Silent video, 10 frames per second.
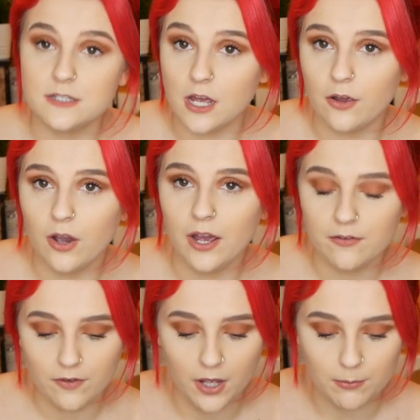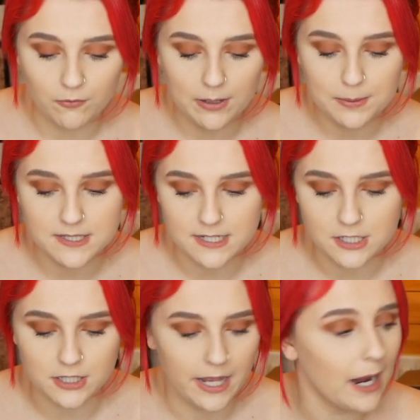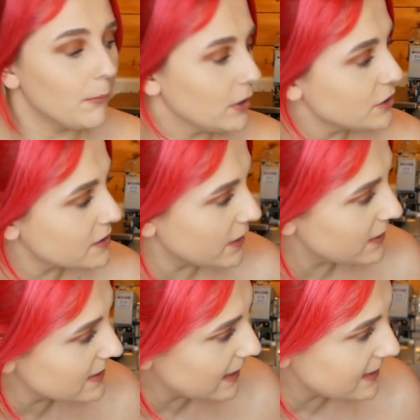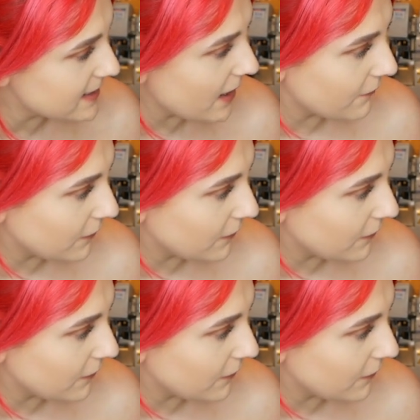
so I have repositioned the camera just so it's easier